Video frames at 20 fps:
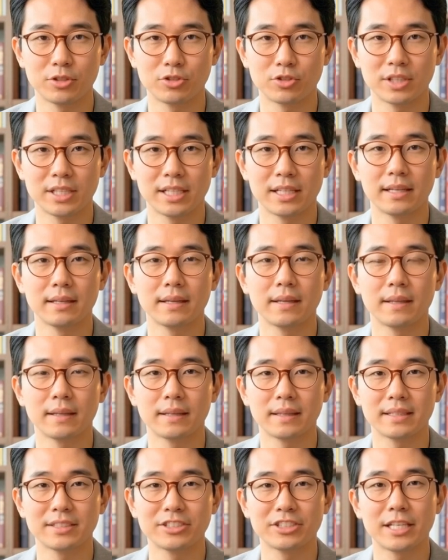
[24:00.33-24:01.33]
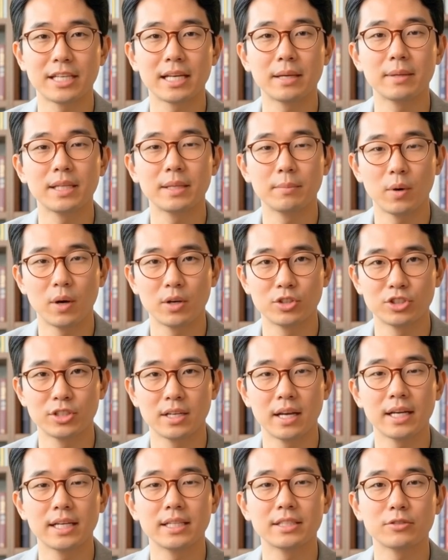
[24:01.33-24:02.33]
trade, CME margin
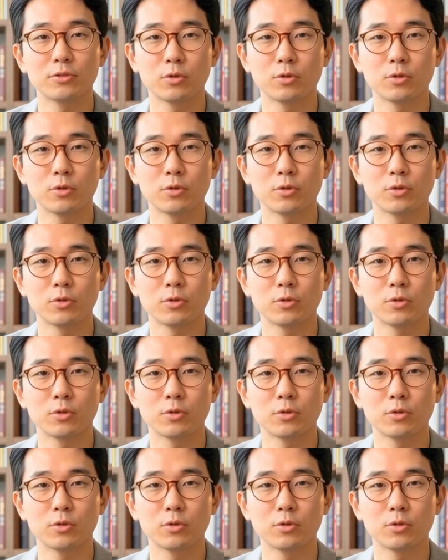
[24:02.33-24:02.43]
hikes